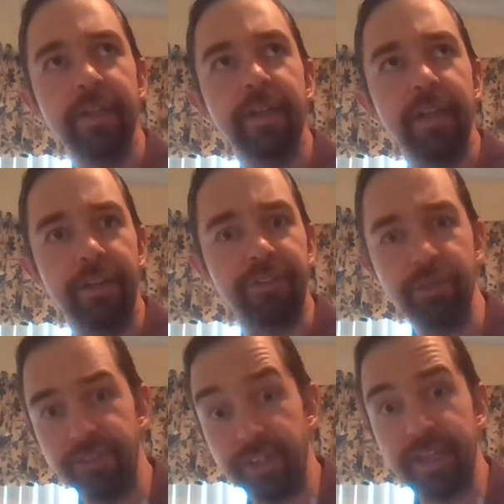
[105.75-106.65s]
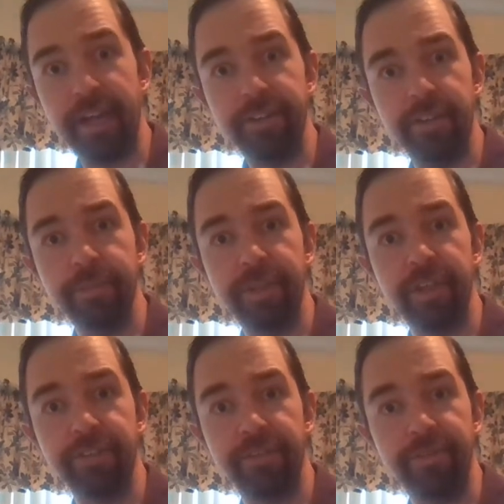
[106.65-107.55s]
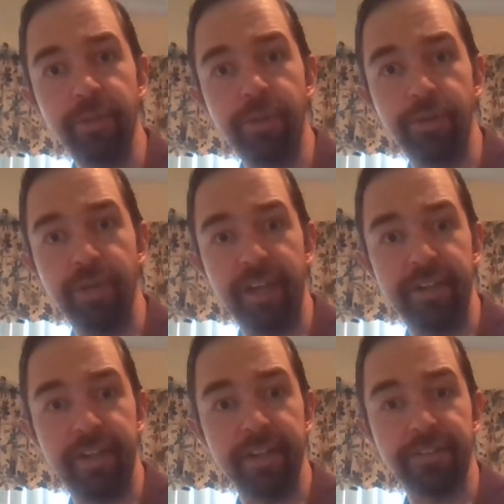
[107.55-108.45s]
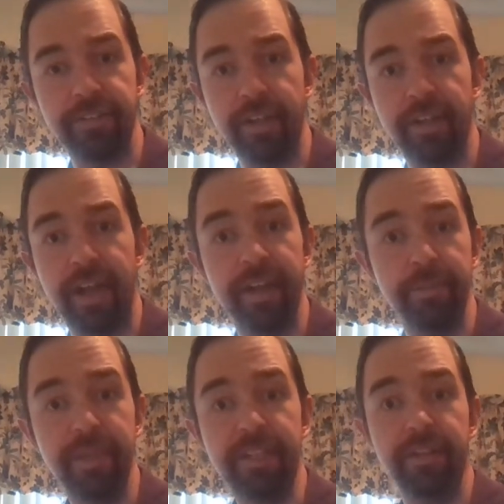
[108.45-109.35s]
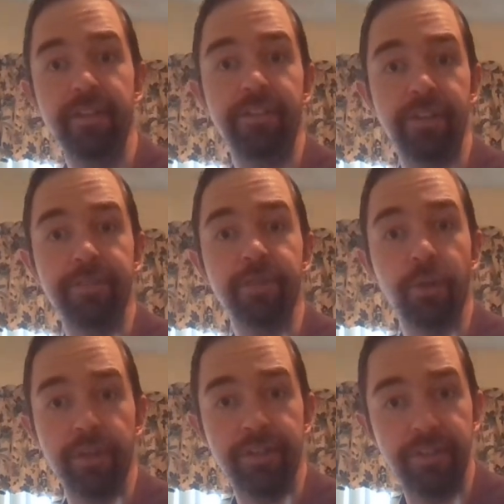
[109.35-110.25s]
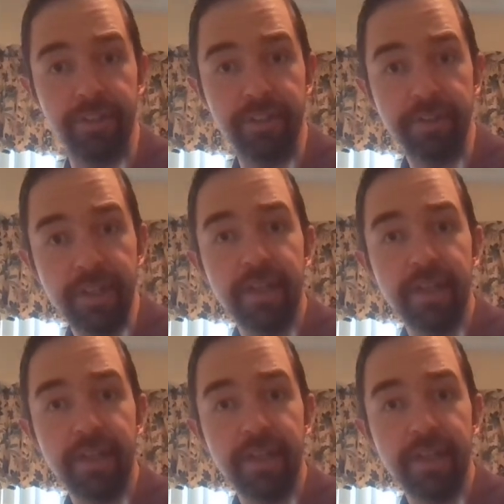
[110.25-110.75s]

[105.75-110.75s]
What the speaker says: As soon as I got here, because I flew through LAX, I immediately self-quarantined.